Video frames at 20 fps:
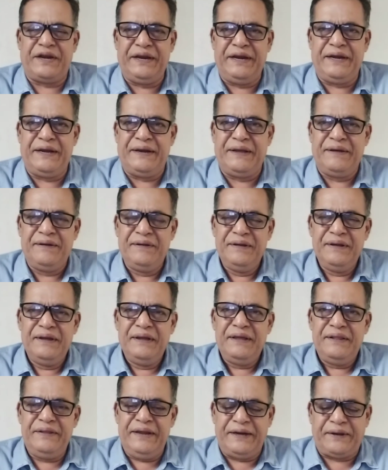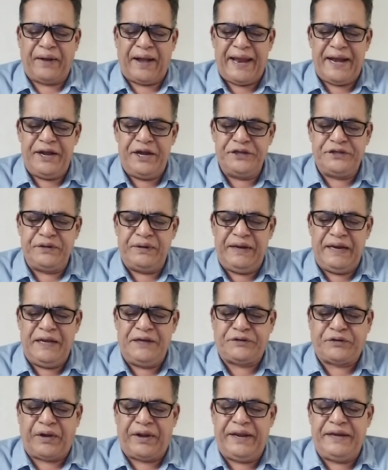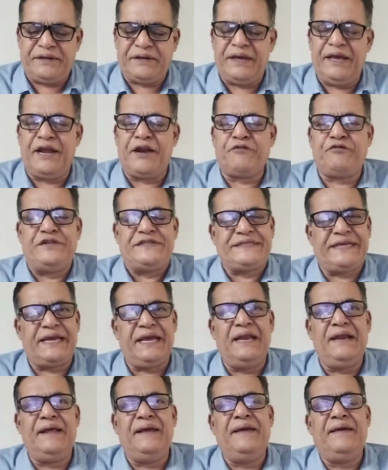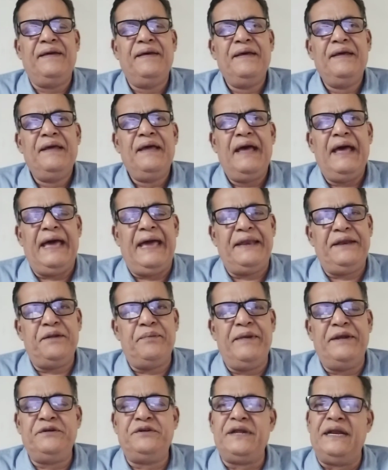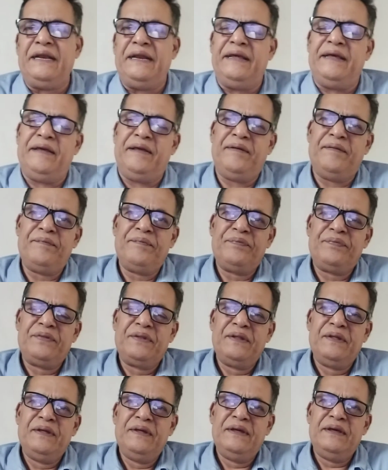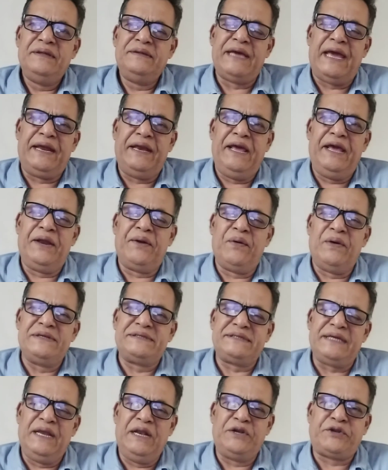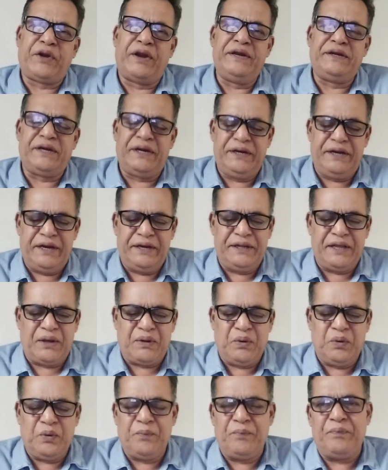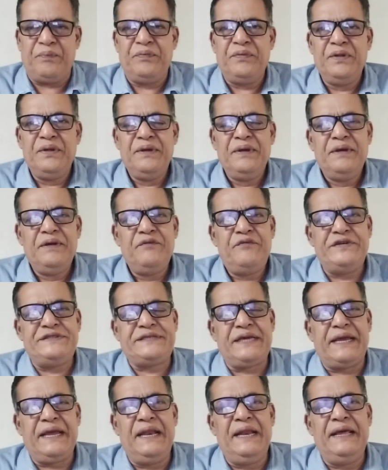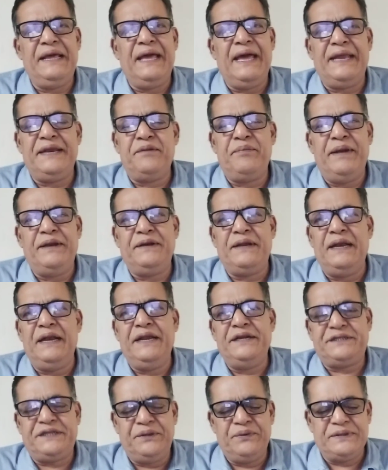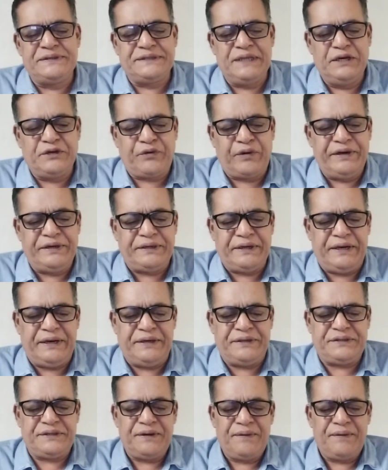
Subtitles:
Reed, they tried to ill-treat her physically and mentally. Jane Eyre was ill-treated in the home. Physically and mentally she was ill-treated.